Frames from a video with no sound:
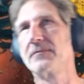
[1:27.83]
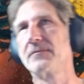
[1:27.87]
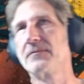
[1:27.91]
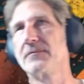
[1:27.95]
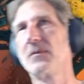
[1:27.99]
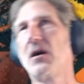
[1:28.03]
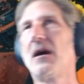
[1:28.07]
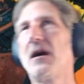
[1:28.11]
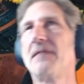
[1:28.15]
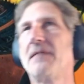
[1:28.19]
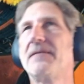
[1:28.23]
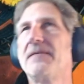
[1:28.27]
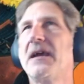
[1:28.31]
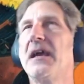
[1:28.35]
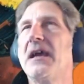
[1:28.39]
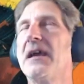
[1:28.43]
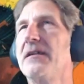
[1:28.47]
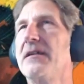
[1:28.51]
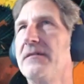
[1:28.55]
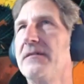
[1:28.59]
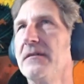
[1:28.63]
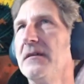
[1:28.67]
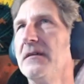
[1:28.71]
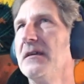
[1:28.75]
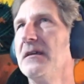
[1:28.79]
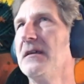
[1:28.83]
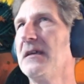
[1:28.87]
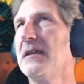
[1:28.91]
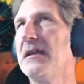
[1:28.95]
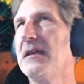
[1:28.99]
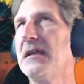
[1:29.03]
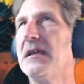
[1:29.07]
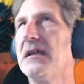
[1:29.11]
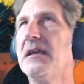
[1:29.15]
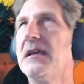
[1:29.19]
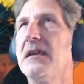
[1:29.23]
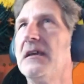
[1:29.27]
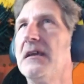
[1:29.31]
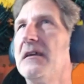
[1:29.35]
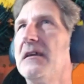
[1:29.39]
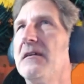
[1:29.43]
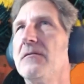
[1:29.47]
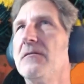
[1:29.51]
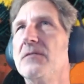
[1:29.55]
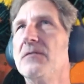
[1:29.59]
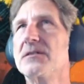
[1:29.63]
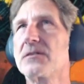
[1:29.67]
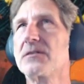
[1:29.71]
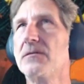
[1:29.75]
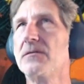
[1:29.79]
offhand. He
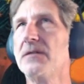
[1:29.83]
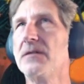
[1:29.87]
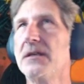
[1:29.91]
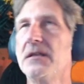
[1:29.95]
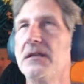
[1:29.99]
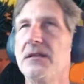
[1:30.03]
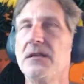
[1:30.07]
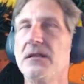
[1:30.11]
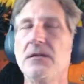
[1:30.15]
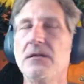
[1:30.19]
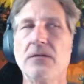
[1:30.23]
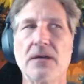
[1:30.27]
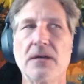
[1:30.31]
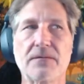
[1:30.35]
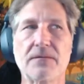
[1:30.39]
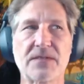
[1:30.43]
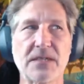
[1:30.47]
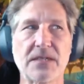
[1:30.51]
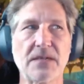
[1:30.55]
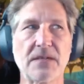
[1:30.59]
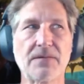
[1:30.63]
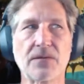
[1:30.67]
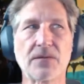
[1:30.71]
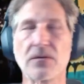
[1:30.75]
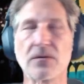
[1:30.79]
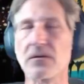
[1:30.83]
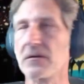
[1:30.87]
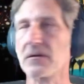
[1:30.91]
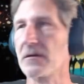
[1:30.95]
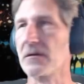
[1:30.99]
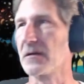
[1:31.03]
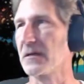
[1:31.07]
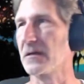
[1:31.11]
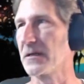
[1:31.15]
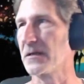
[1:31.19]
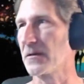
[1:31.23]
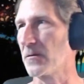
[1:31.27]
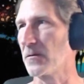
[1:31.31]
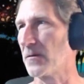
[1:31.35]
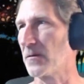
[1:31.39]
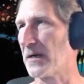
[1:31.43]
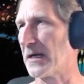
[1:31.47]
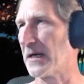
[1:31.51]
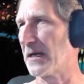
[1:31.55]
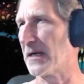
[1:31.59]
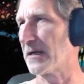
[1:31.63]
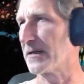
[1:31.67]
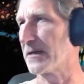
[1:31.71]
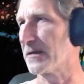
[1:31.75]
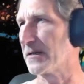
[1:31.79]
was only in the UFC for a little
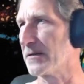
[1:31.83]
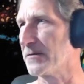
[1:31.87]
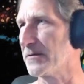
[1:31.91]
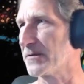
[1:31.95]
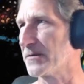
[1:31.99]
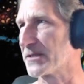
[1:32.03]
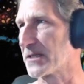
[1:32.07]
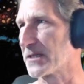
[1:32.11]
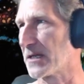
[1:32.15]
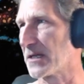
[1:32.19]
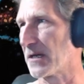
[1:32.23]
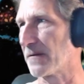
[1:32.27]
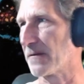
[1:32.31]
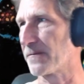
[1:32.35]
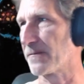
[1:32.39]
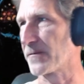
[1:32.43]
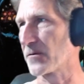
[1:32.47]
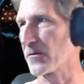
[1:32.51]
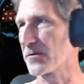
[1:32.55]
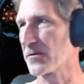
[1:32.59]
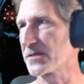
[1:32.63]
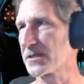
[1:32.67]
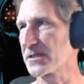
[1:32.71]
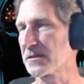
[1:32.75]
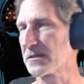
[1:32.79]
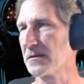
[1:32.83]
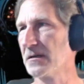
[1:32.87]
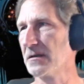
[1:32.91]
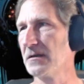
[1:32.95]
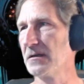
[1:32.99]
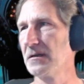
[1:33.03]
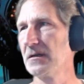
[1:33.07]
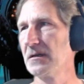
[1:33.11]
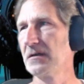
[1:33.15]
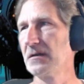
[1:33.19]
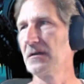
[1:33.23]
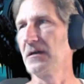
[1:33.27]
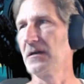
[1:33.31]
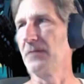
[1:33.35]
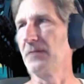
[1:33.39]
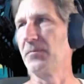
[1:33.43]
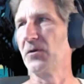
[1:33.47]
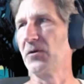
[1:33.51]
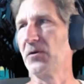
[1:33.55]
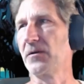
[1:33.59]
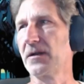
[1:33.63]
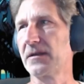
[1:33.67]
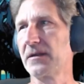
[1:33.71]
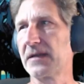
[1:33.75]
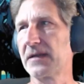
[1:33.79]
while. He was a first
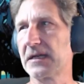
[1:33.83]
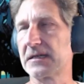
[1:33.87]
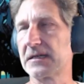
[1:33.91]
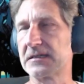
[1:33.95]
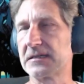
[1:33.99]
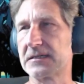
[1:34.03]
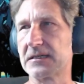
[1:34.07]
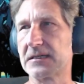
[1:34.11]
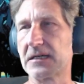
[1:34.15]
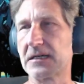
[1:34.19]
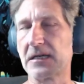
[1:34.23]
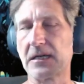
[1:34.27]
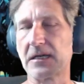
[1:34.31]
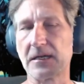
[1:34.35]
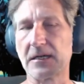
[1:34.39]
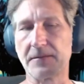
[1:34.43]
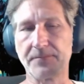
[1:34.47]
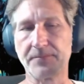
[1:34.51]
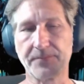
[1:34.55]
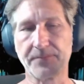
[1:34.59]
opponent that